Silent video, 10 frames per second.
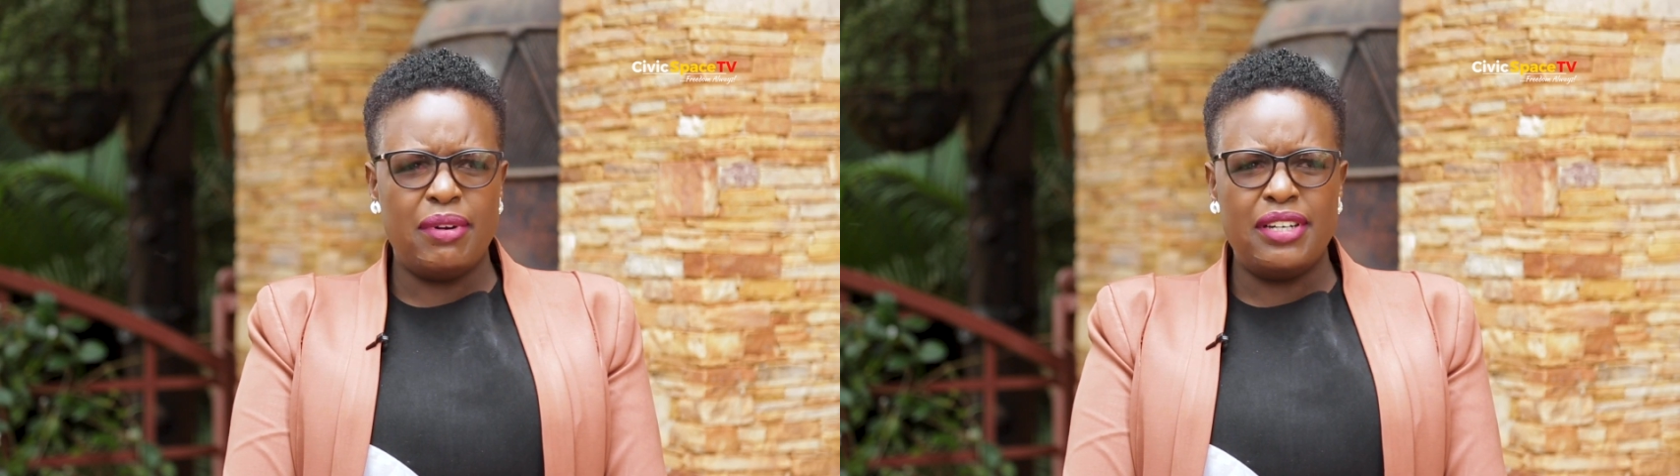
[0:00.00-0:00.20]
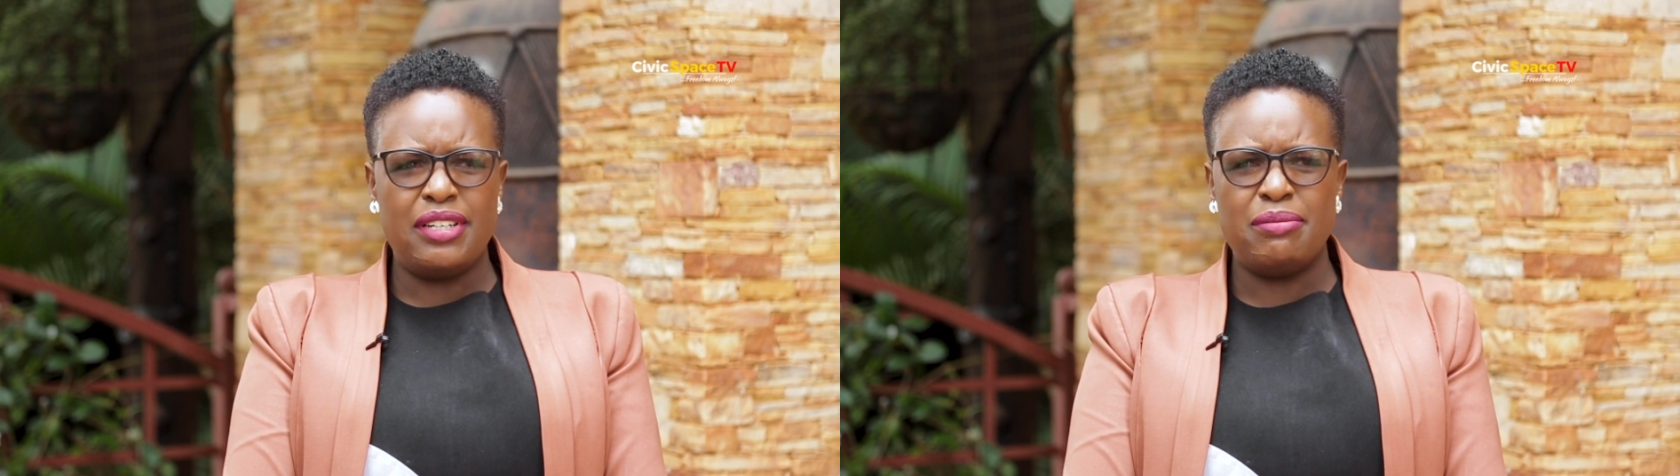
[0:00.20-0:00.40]
we
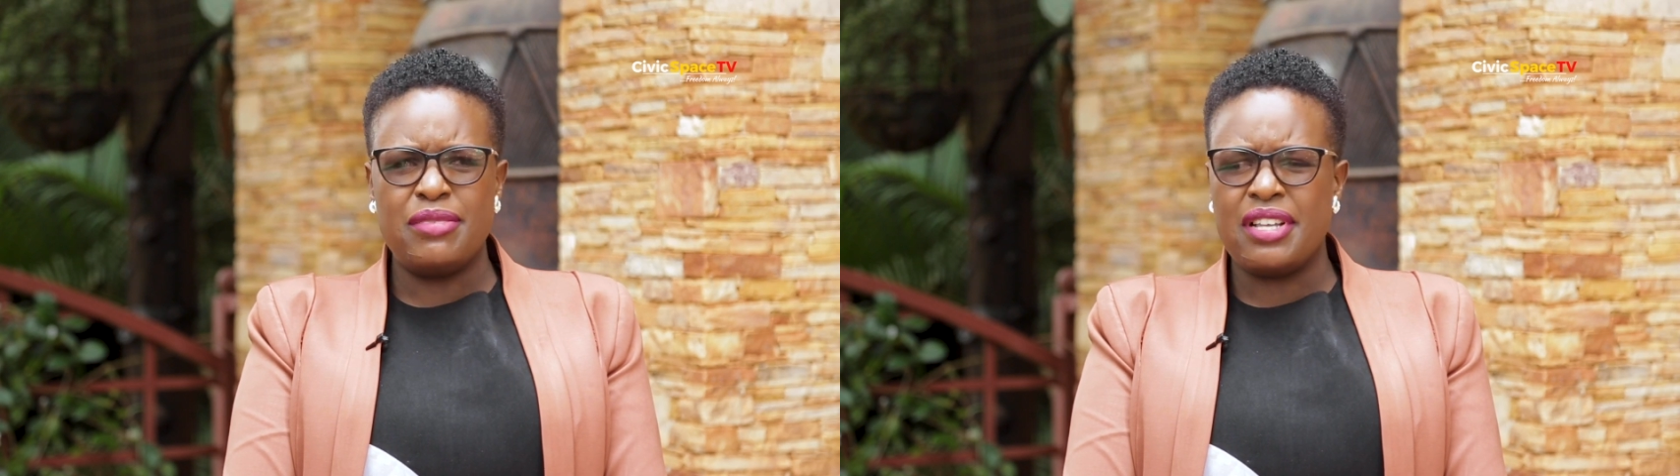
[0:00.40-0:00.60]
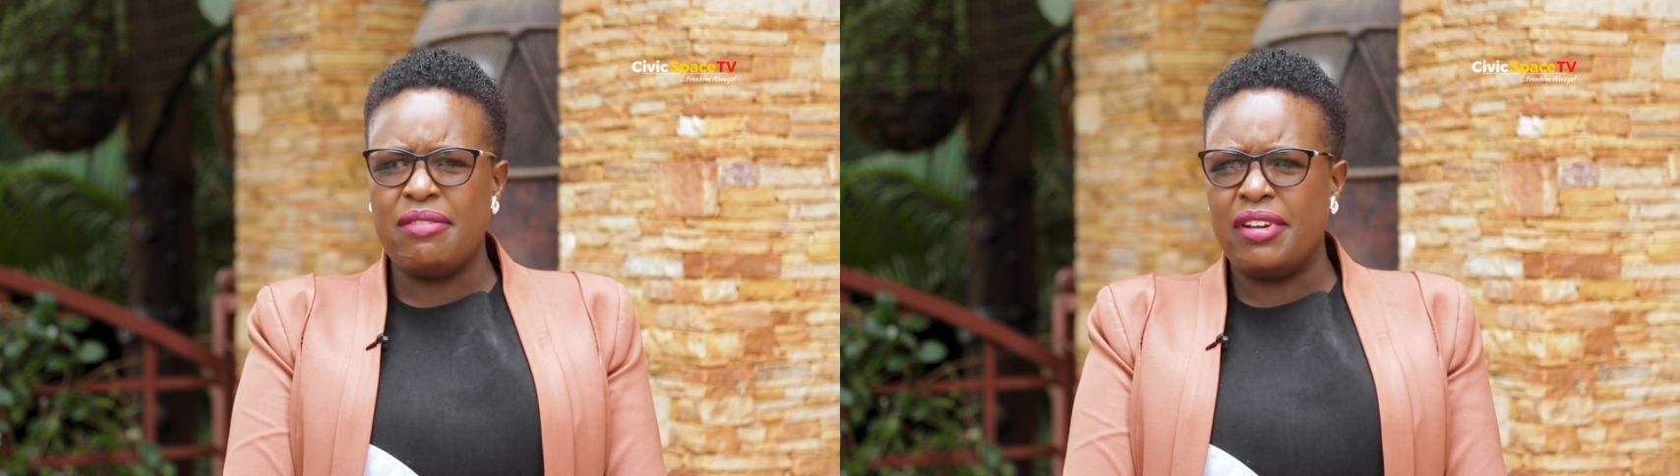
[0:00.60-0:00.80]
want
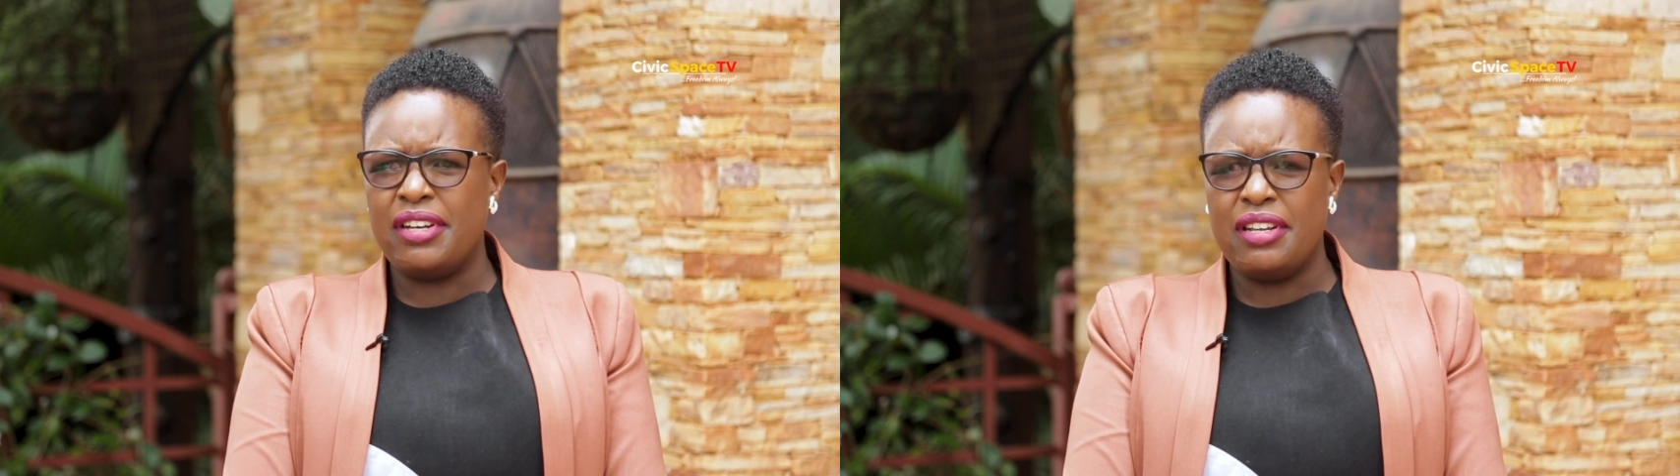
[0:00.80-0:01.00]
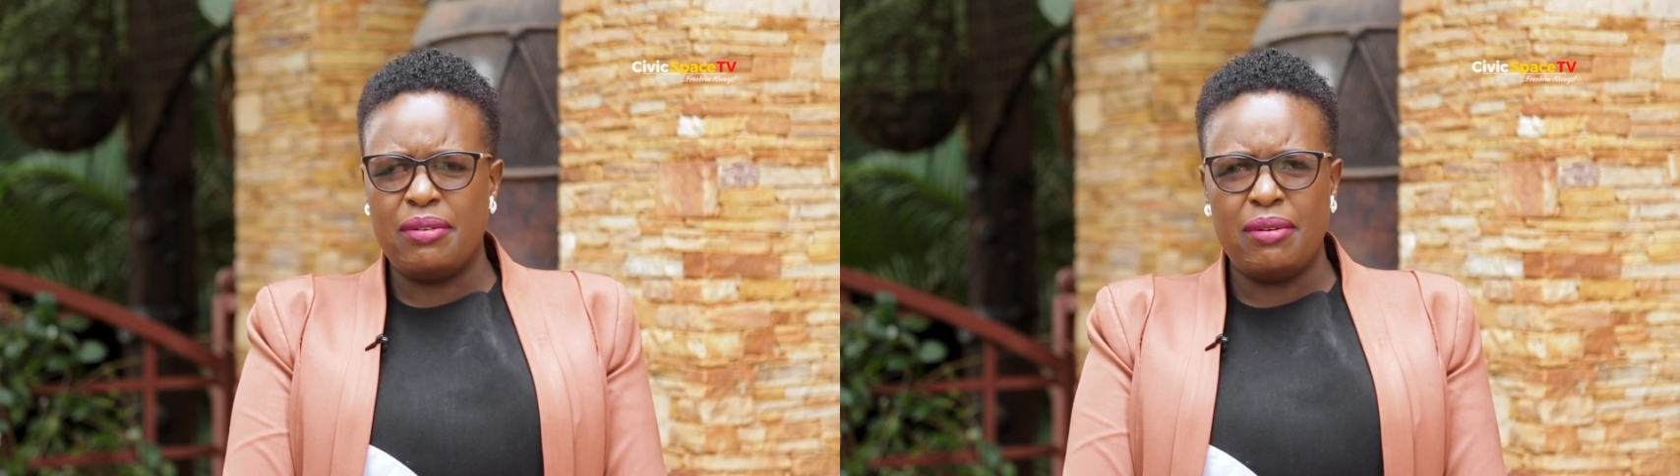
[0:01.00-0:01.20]

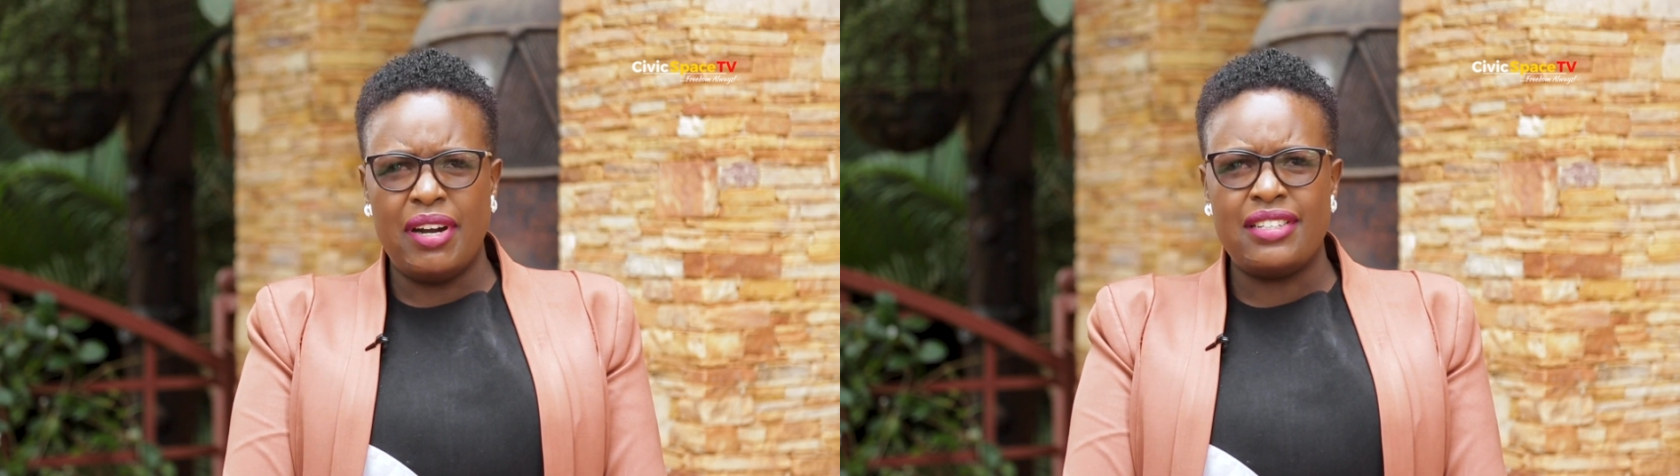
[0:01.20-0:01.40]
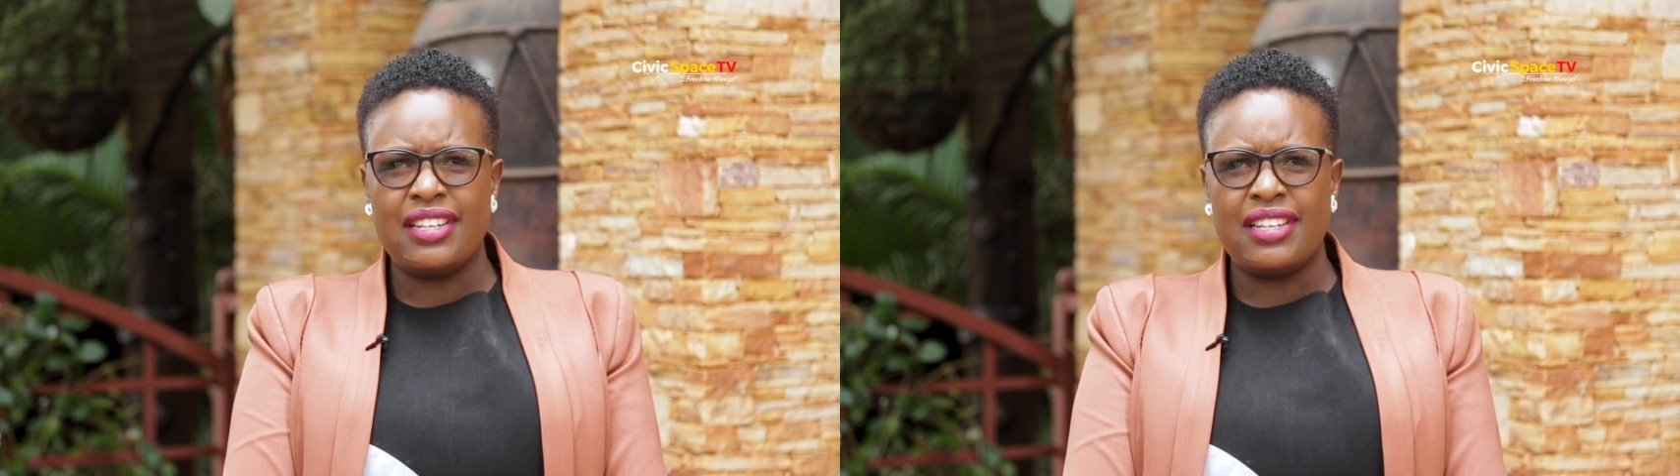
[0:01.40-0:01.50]
Museveni, we want